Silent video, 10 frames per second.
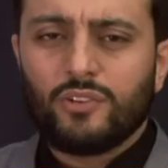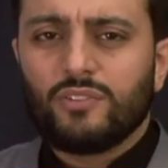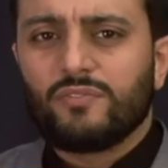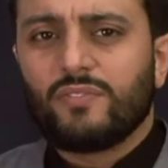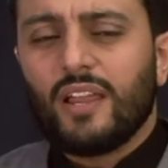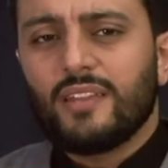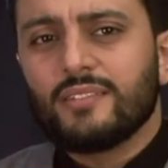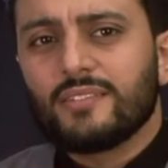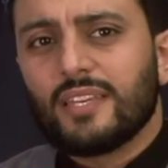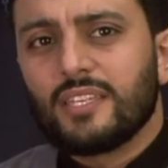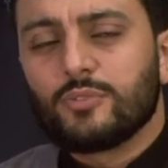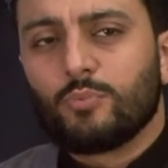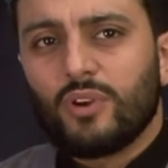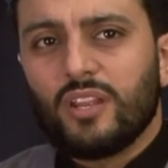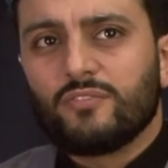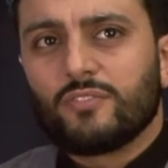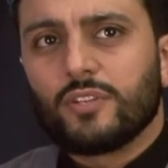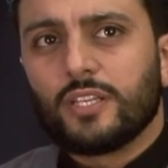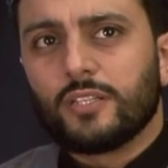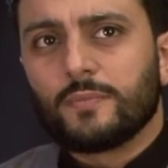And you can find his
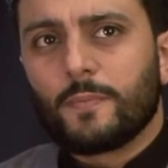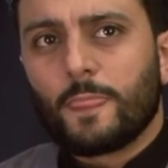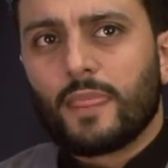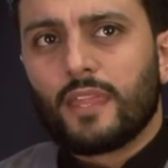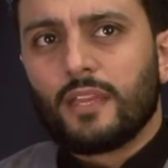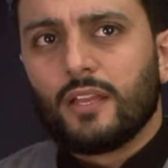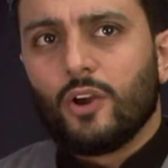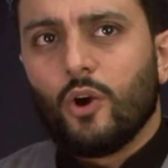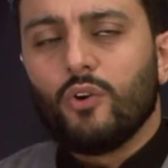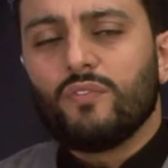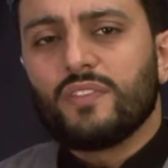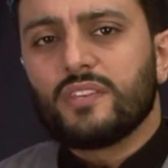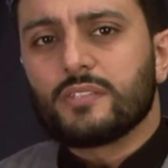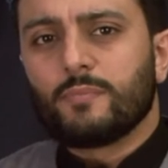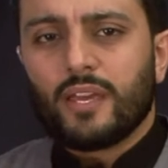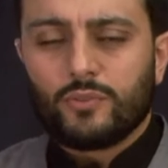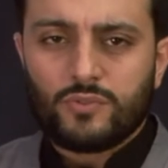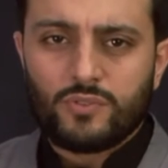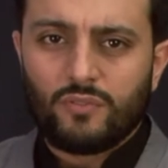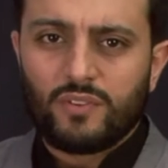bravery over these
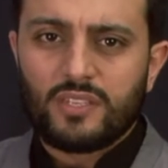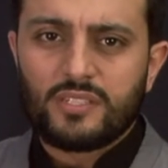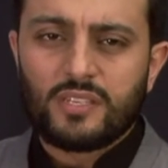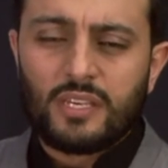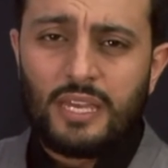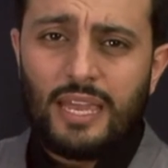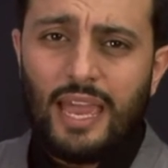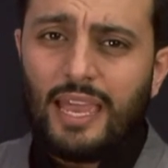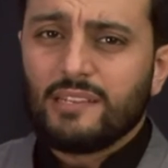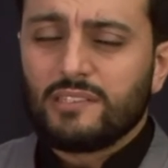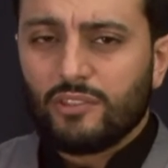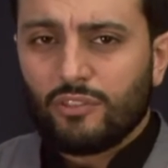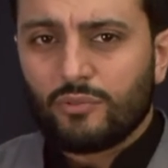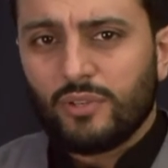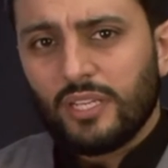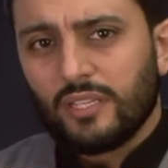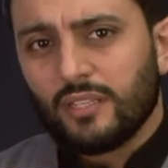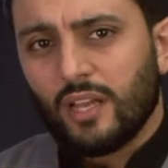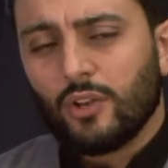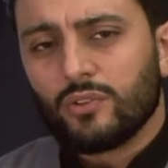battles, over these 83
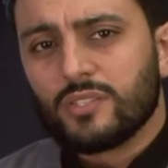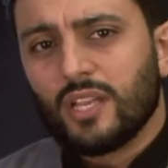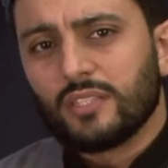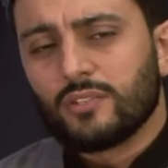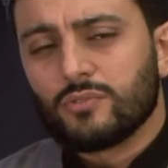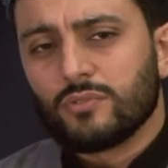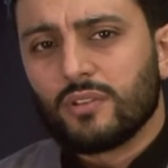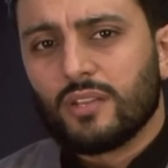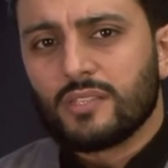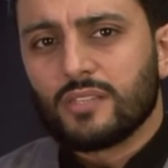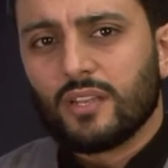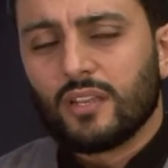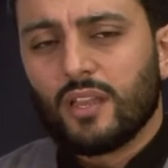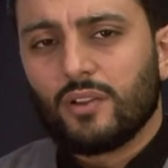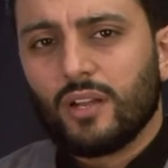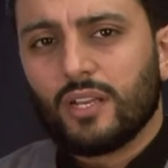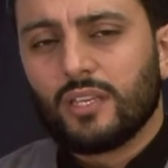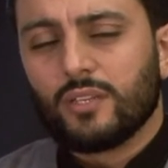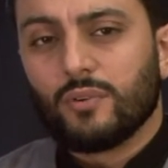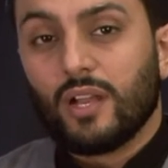alongside Rasulullah sallallahu
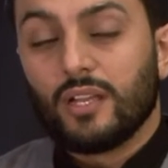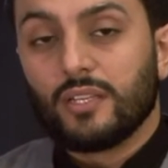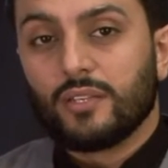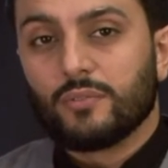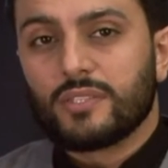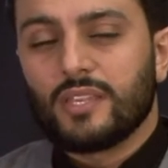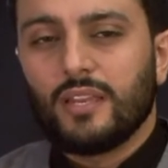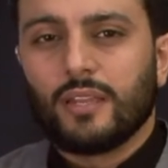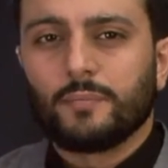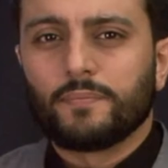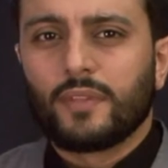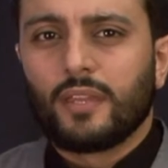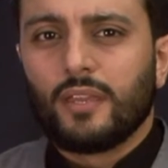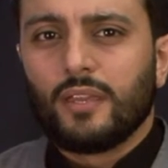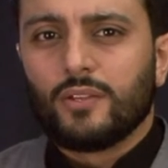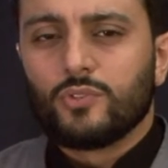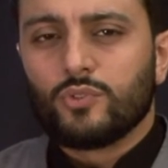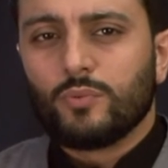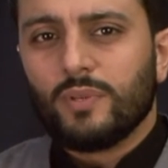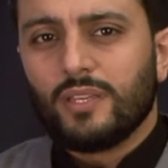alayhi wa alihi wa sallam,
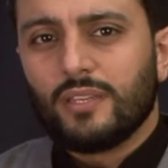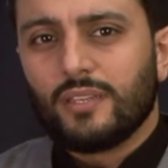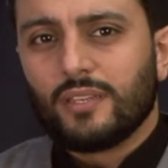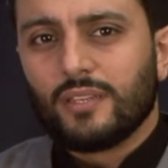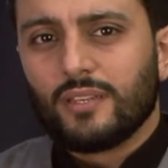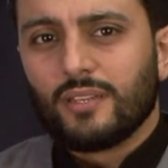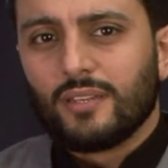to be